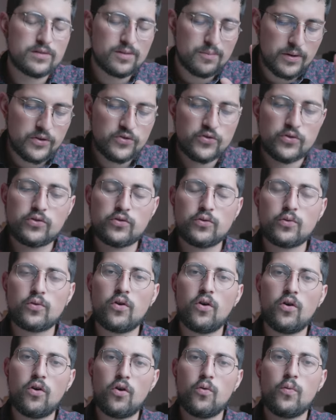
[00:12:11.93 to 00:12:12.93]
So make sure to
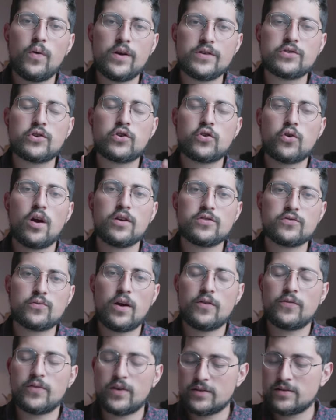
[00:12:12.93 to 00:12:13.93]
always
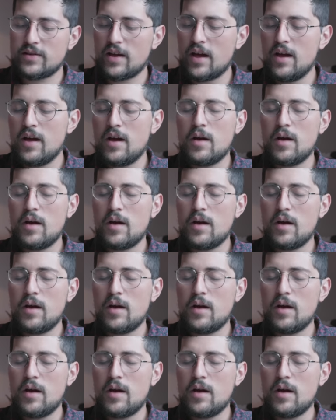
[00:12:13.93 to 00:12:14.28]
cross-reference.